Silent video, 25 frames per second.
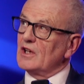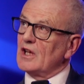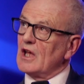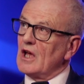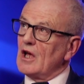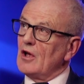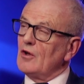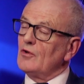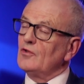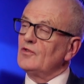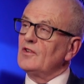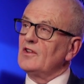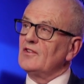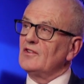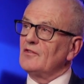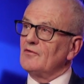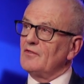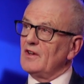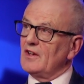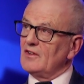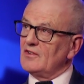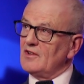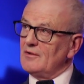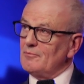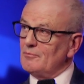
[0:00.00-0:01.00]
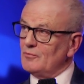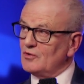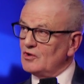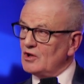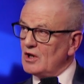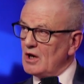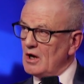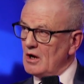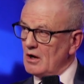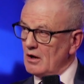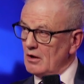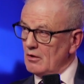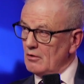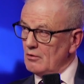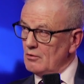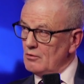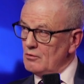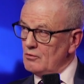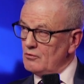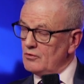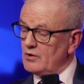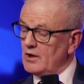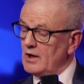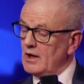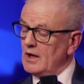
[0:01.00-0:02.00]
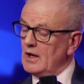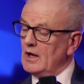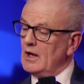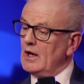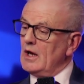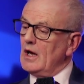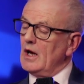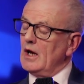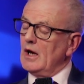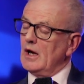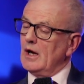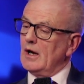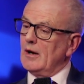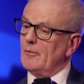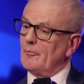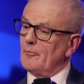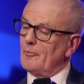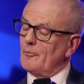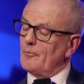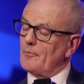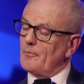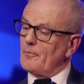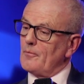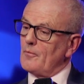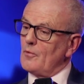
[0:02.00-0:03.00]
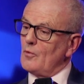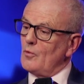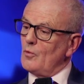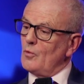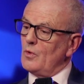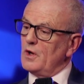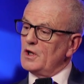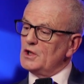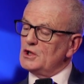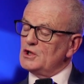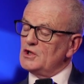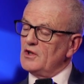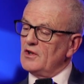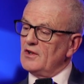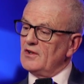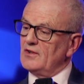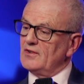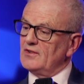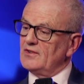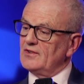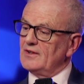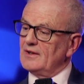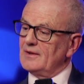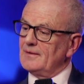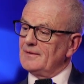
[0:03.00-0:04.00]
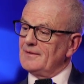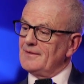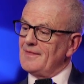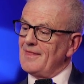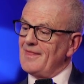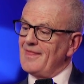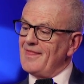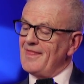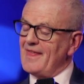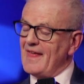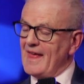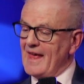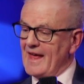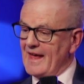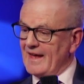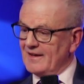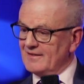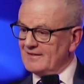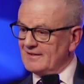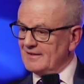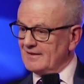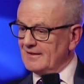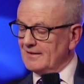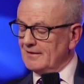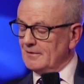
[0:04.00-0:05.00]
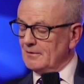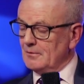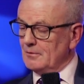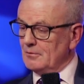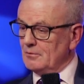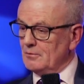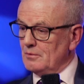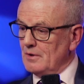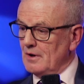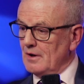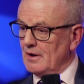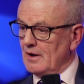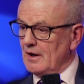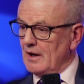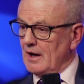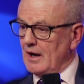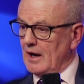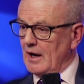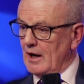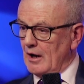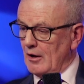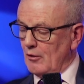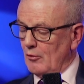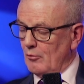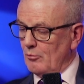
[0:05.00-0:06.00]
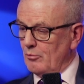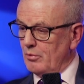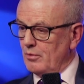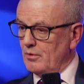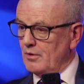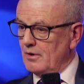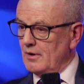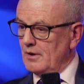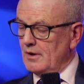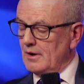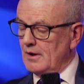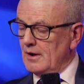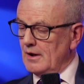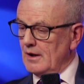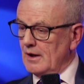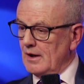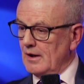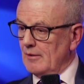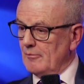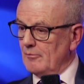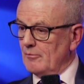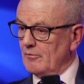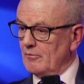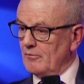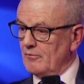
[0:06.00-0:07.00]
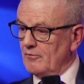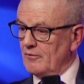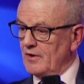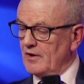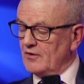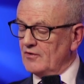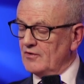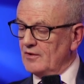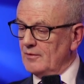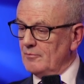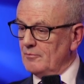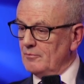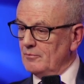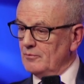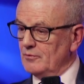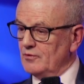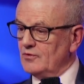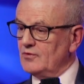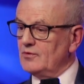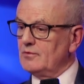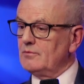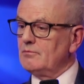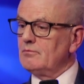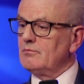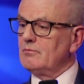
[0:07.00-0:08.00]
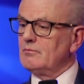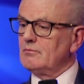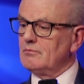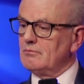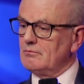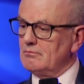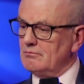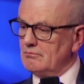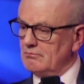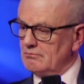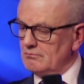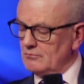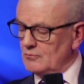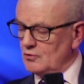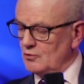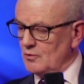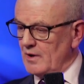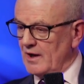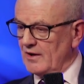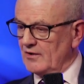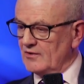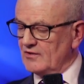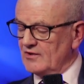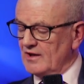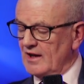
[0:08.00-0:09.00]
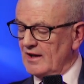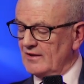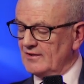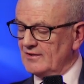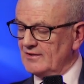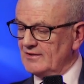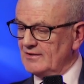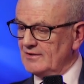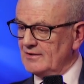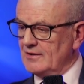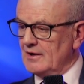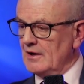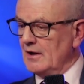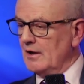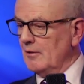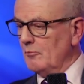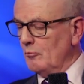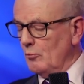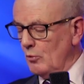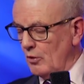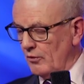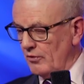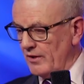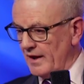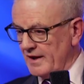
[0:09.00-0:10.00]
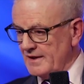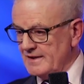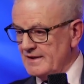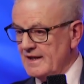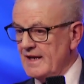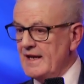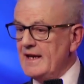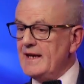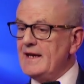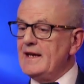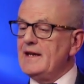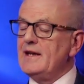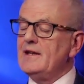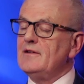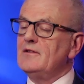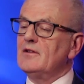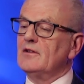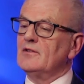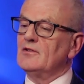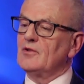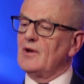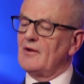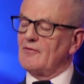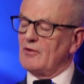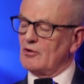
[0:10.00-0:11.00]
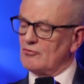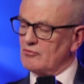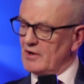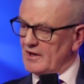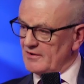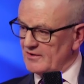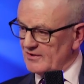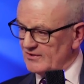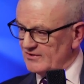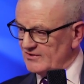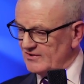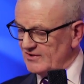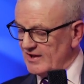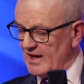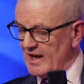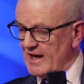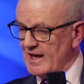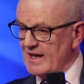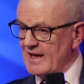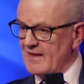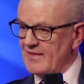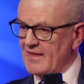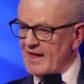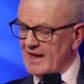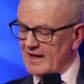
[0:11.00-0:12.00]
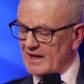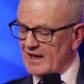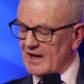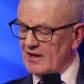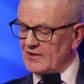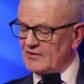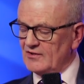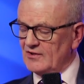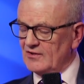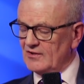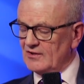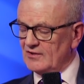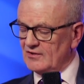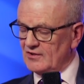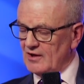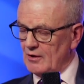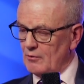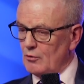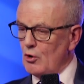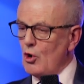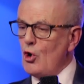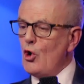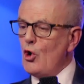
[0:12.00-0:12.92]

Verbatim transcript: goes there's a victims code um, which is there to help um, victims to access um, what they need and to have a greater say in their cases and so on.